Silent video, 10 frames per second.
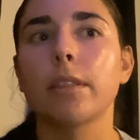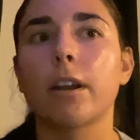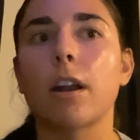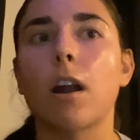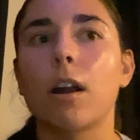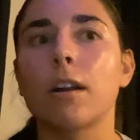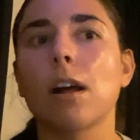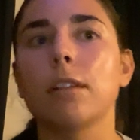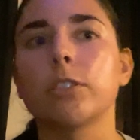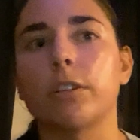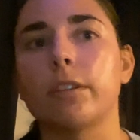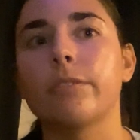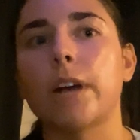There are alternative